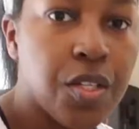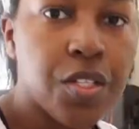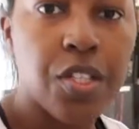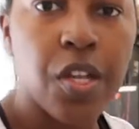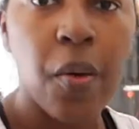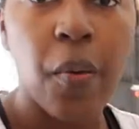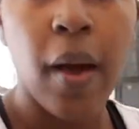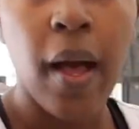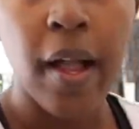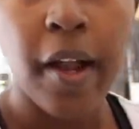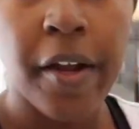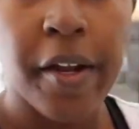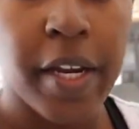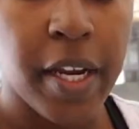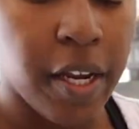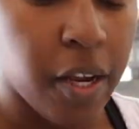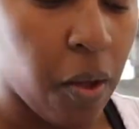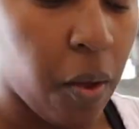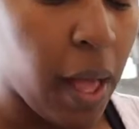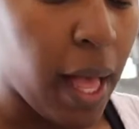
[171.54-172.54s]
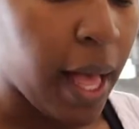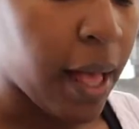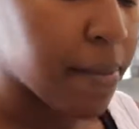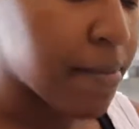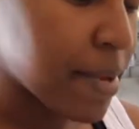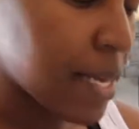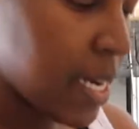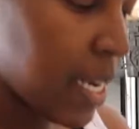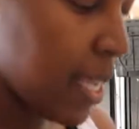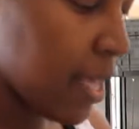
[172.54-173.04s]
So I already know how
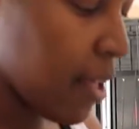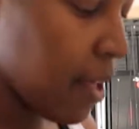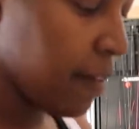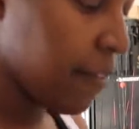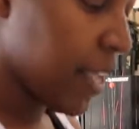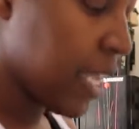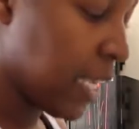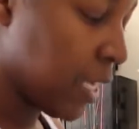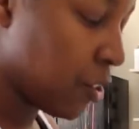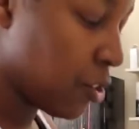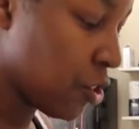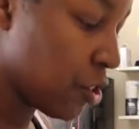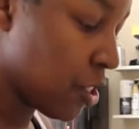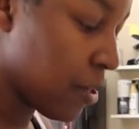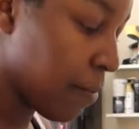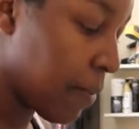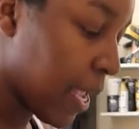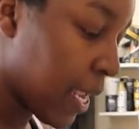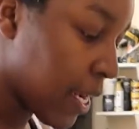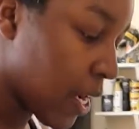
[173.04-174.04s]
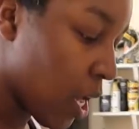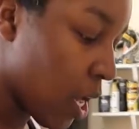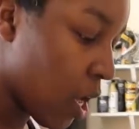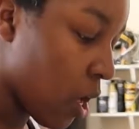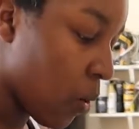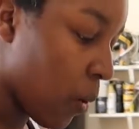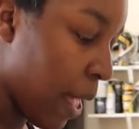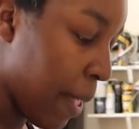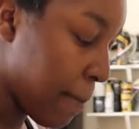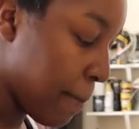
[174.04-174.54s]
many of each
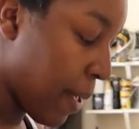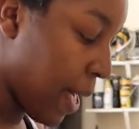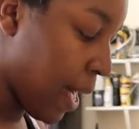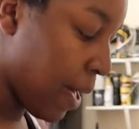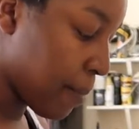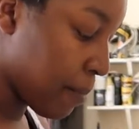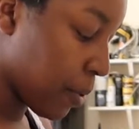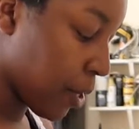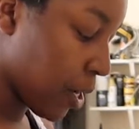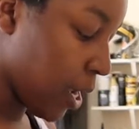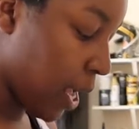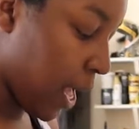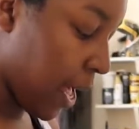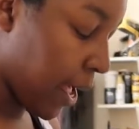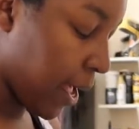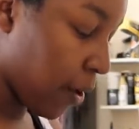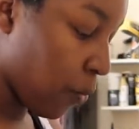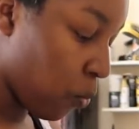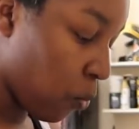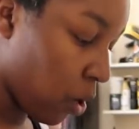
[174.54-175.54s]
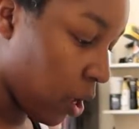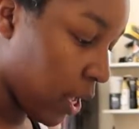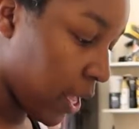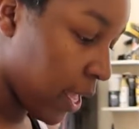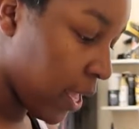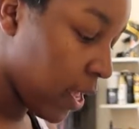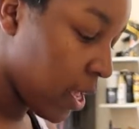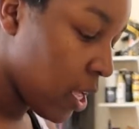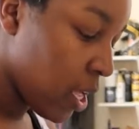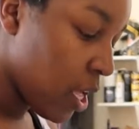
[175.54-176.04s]
tomato and pepper I
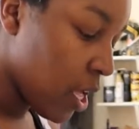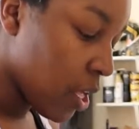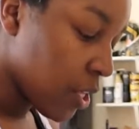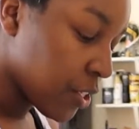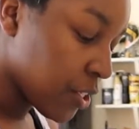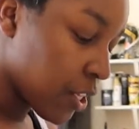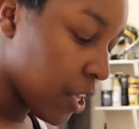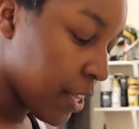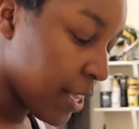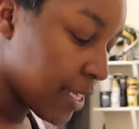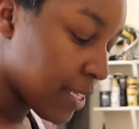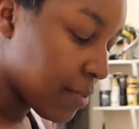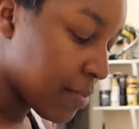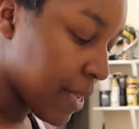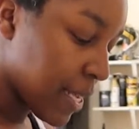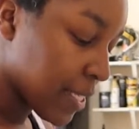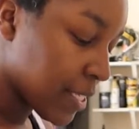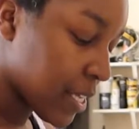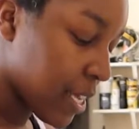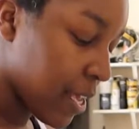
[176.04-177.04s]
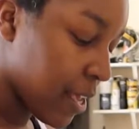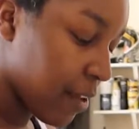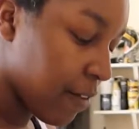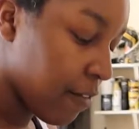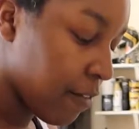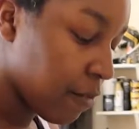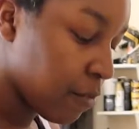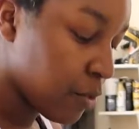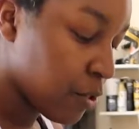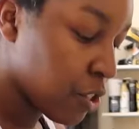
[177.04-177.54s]
want. So this makes it
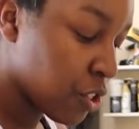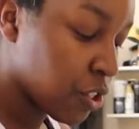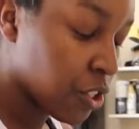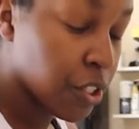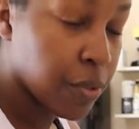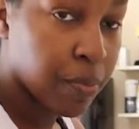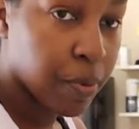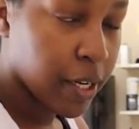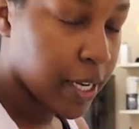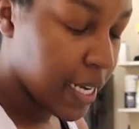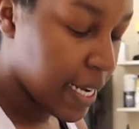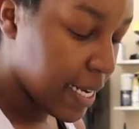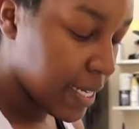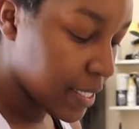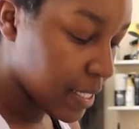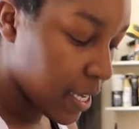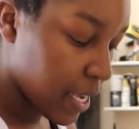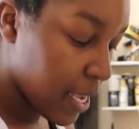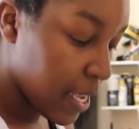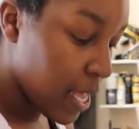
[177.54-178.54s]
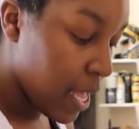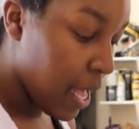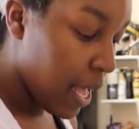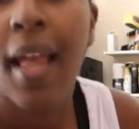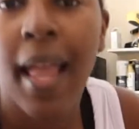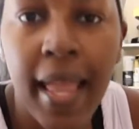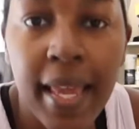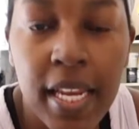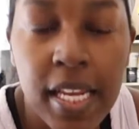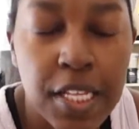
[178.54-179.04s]
super easy.
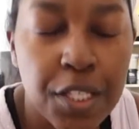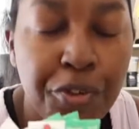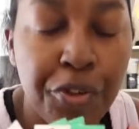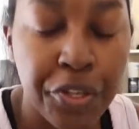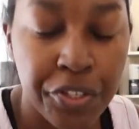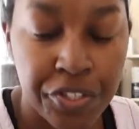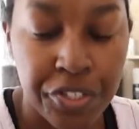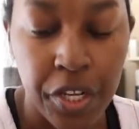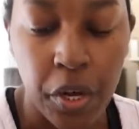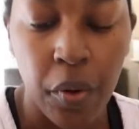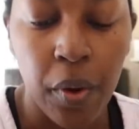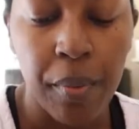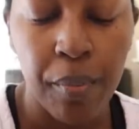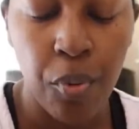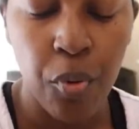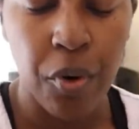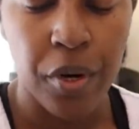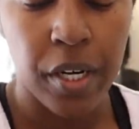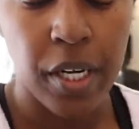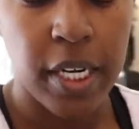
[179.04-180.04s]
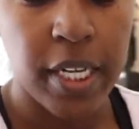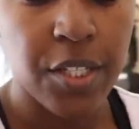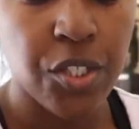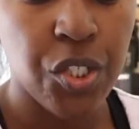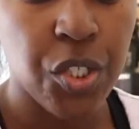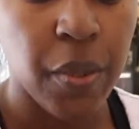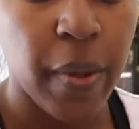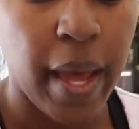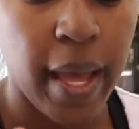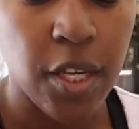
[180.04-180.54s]
And it's so important
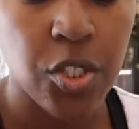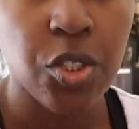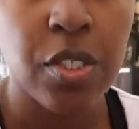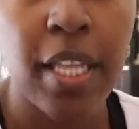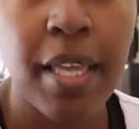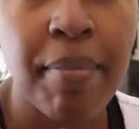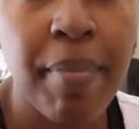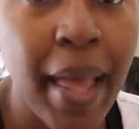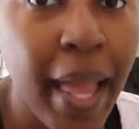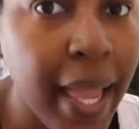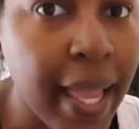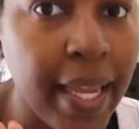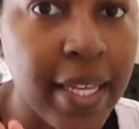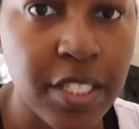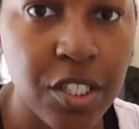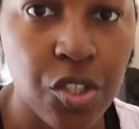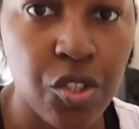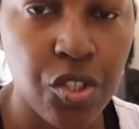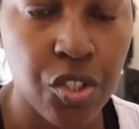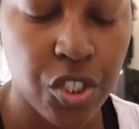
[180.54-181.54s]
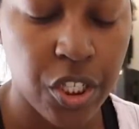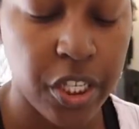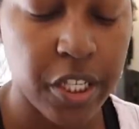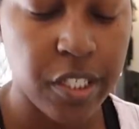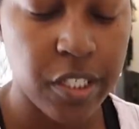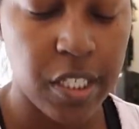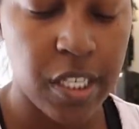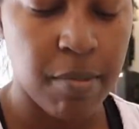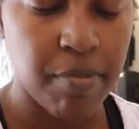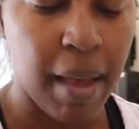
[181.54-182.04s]
to actually pay attention to your
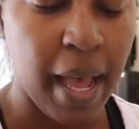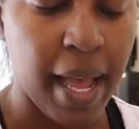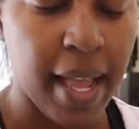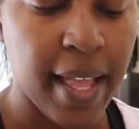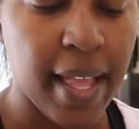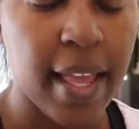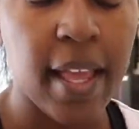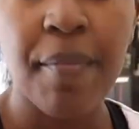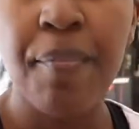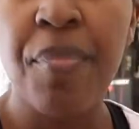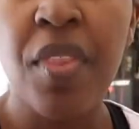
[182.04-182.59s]
seed packet.